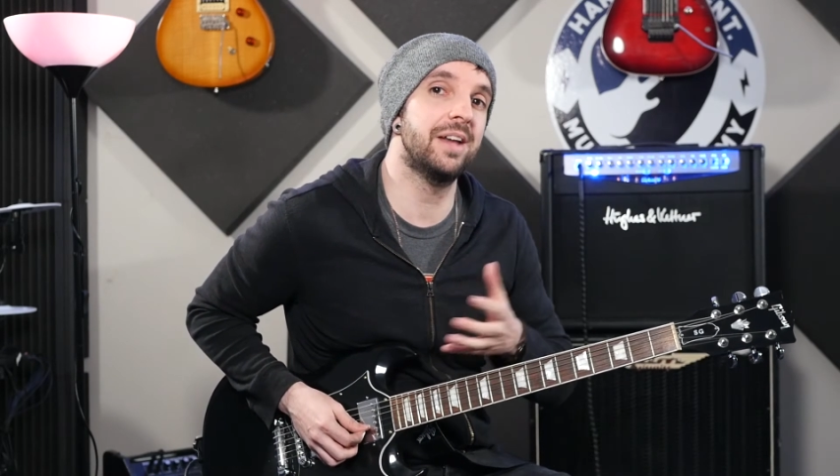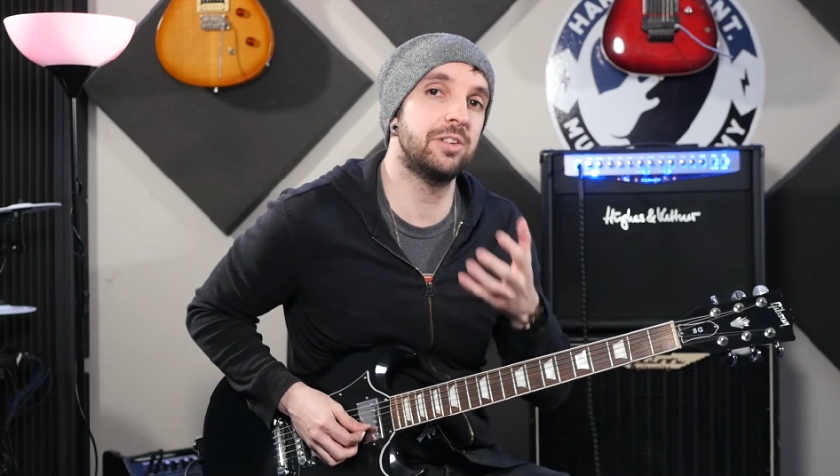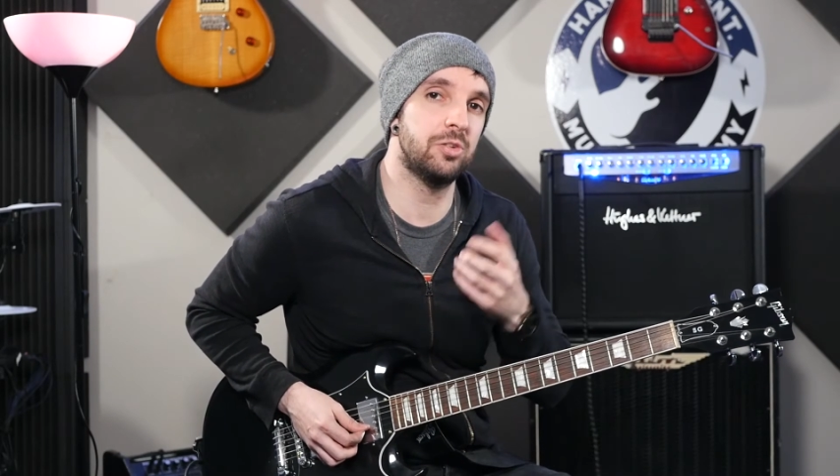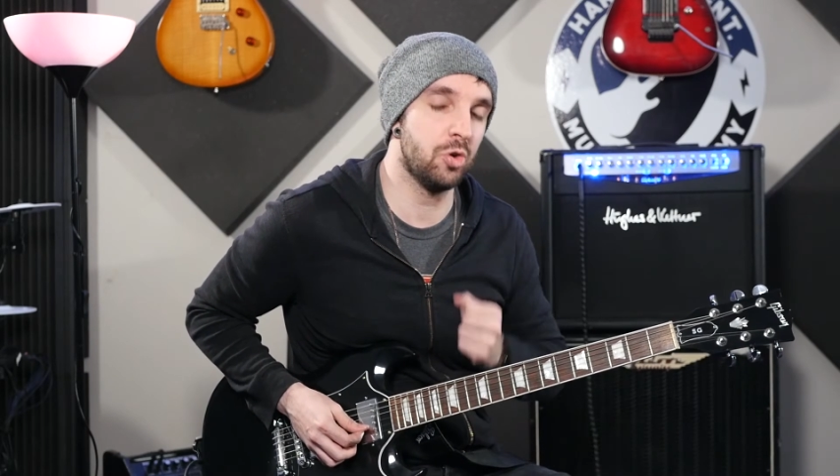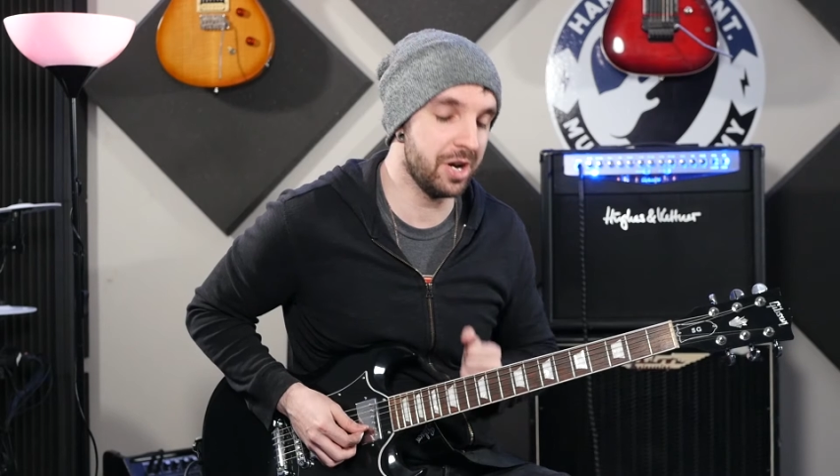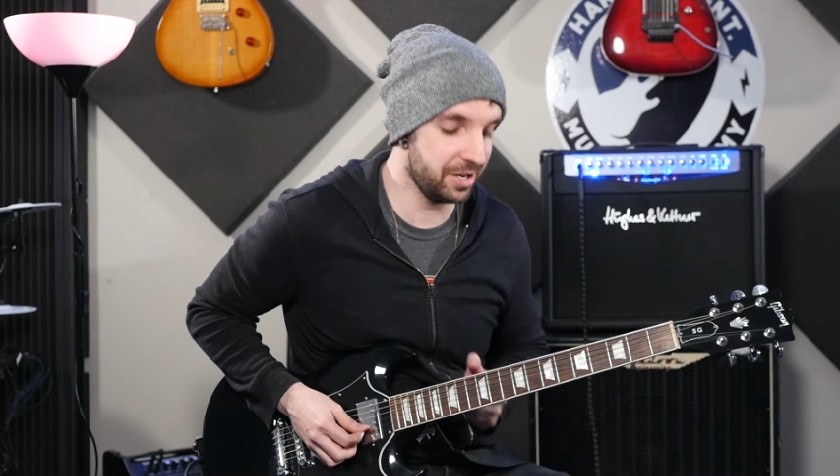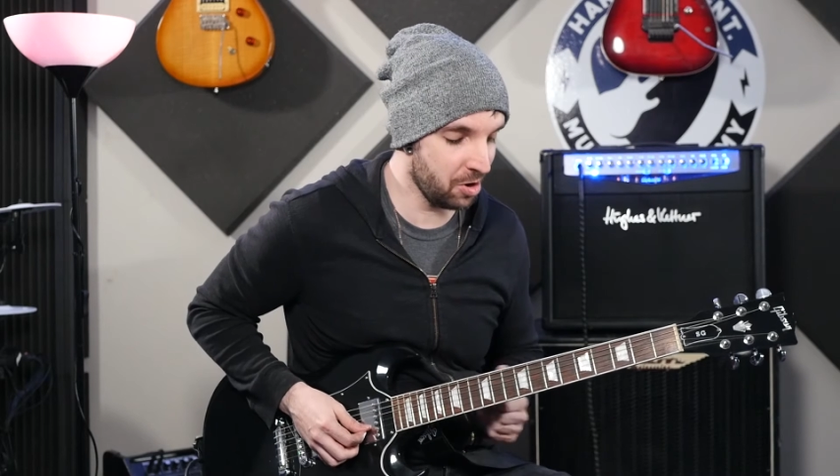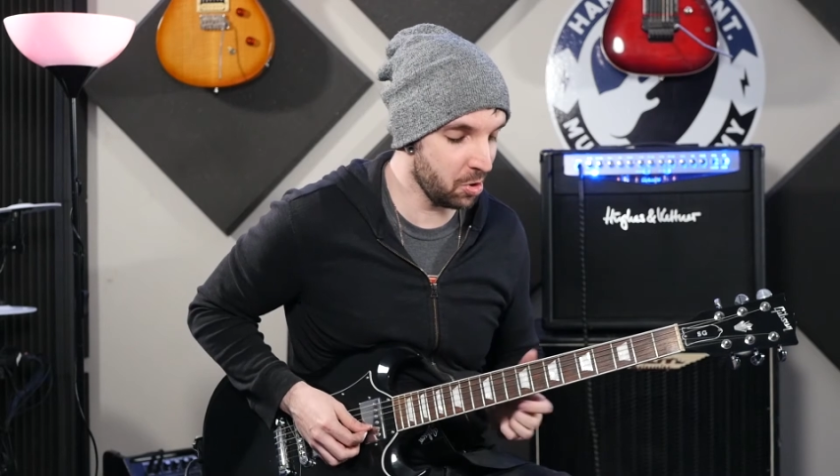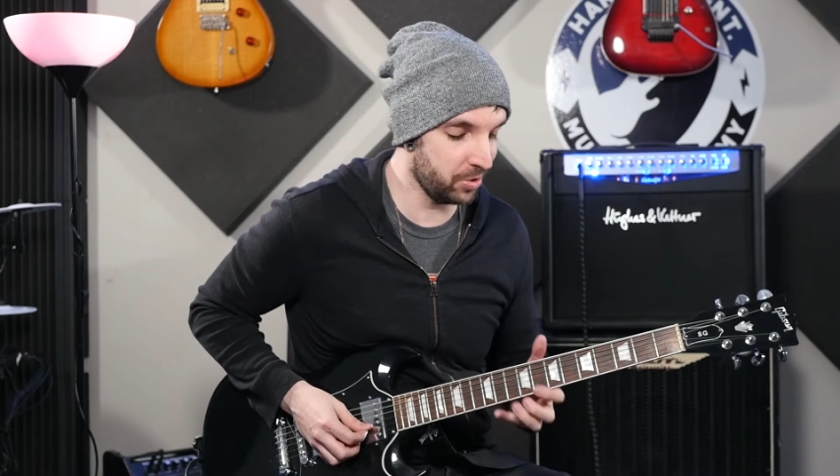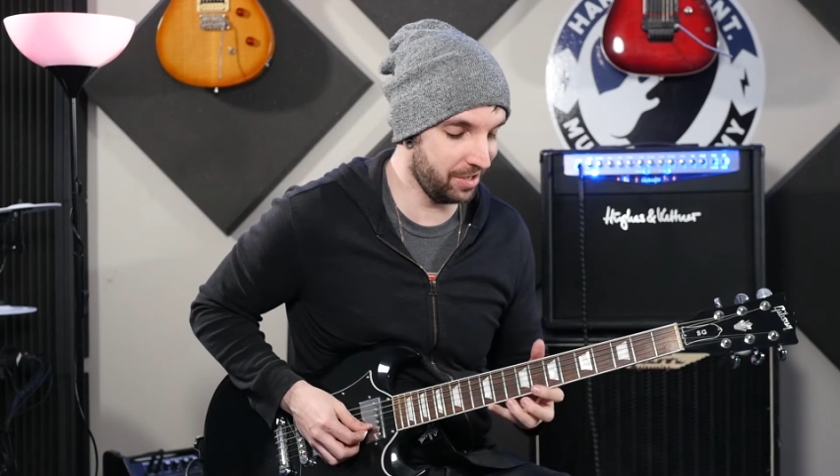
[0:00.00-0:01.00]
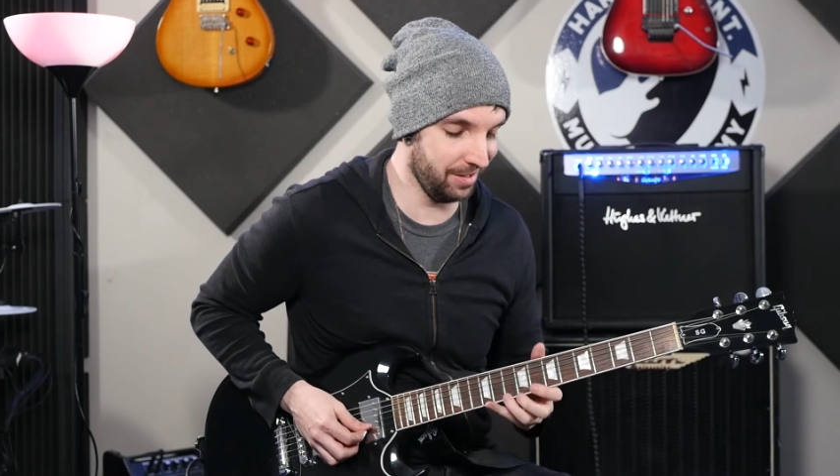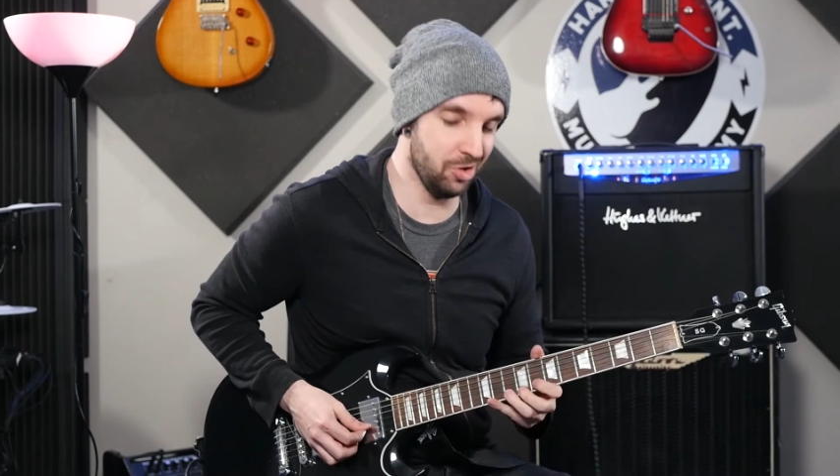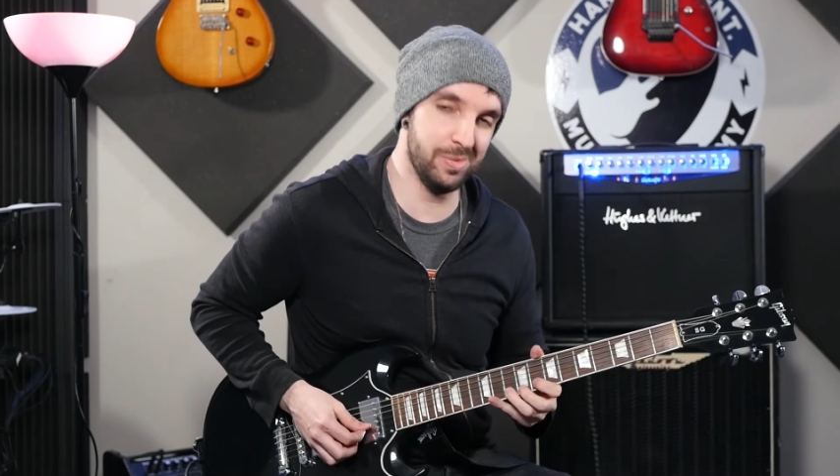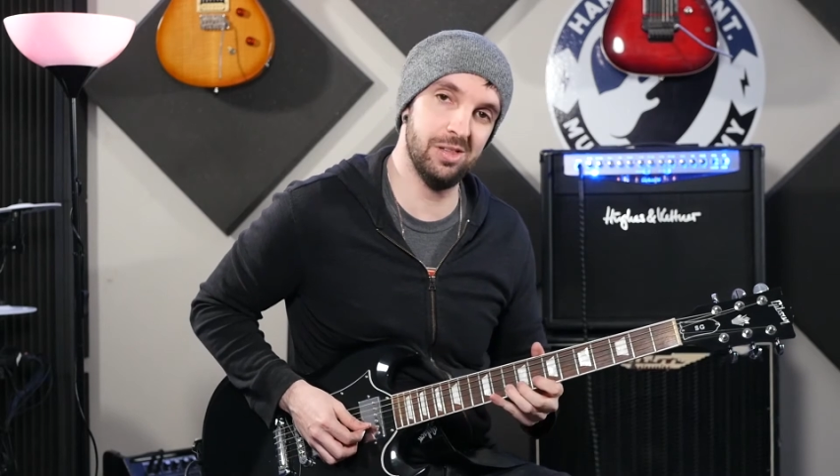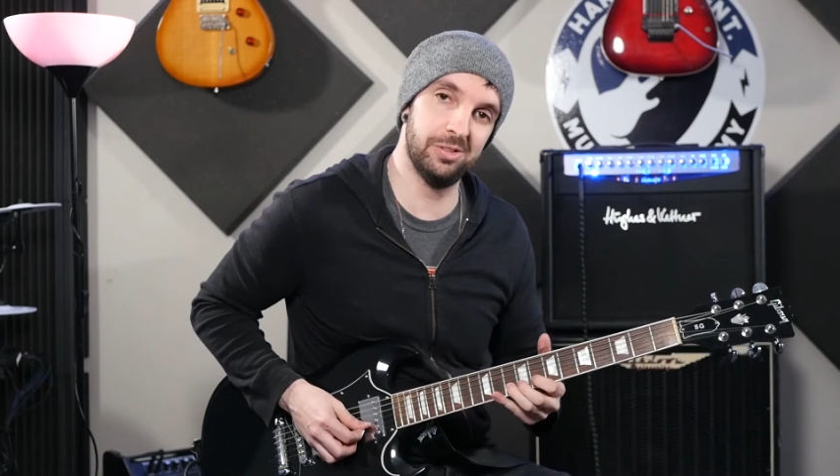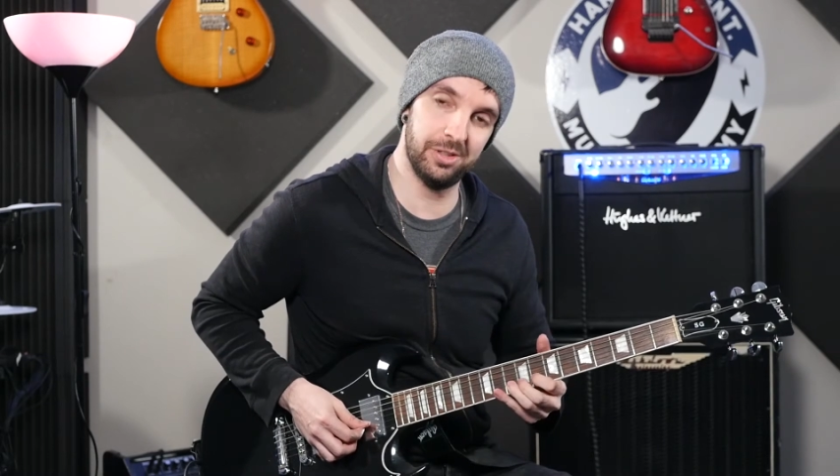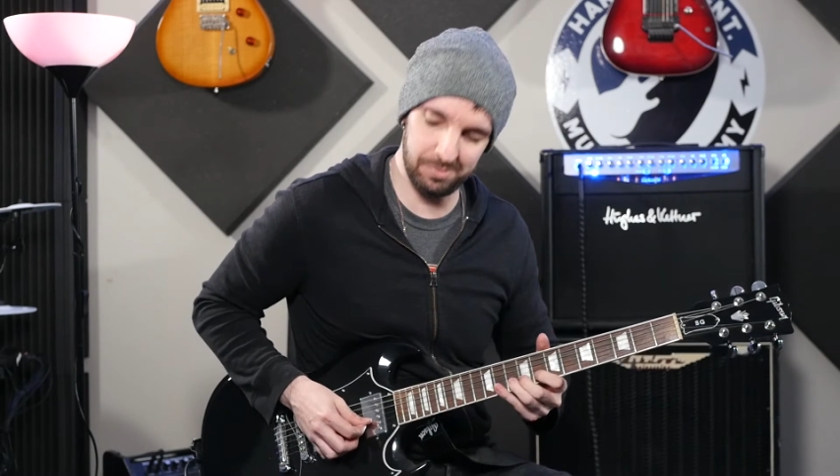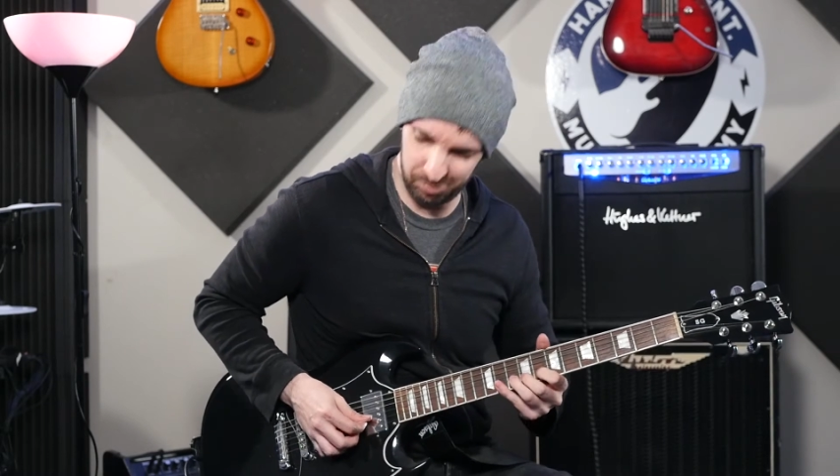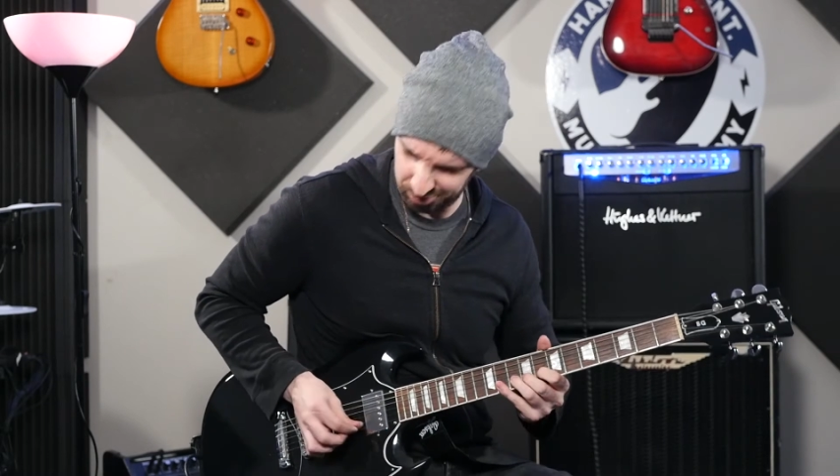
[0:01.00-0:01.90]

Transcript: and try and hold it a little bit longer.